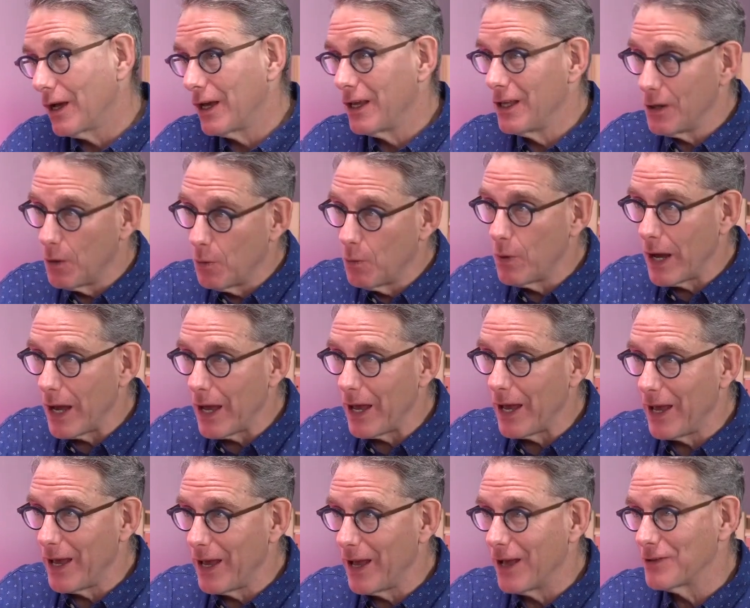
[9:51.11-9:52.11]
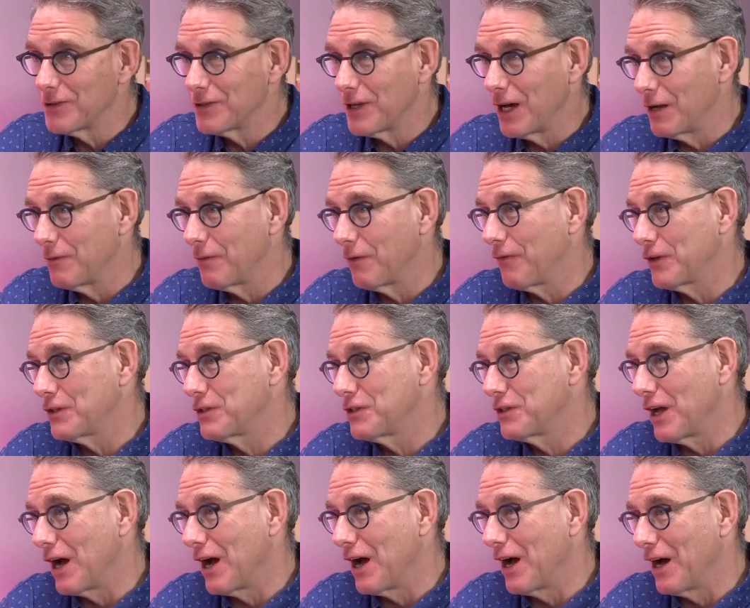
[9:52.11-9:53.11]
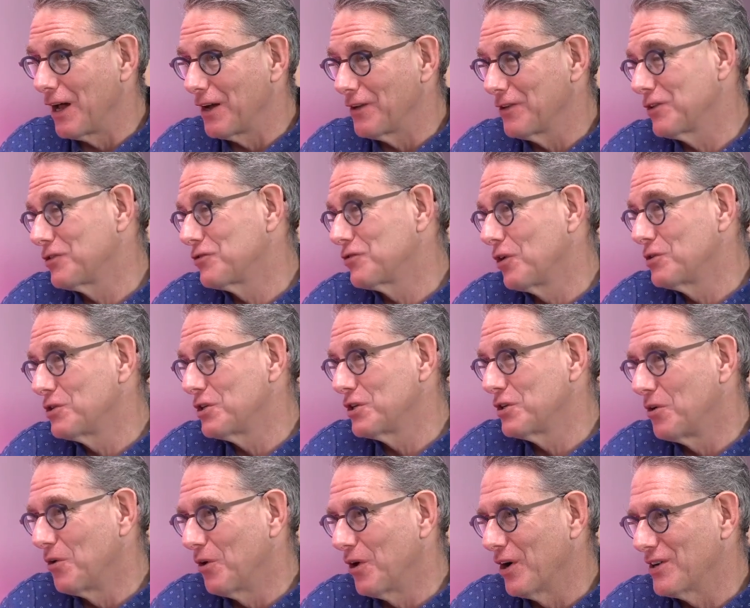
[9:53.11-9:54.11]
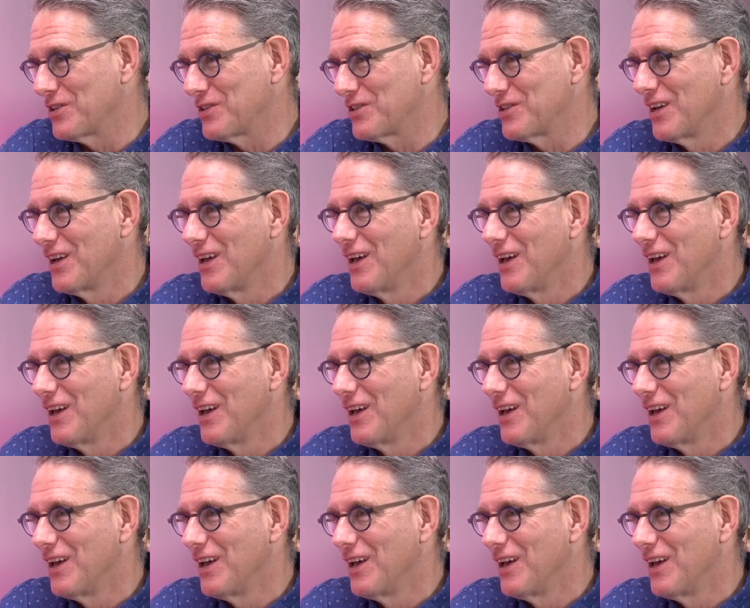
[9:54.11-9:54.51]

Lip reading: in a way as kind of a facade, as a Trojan horse,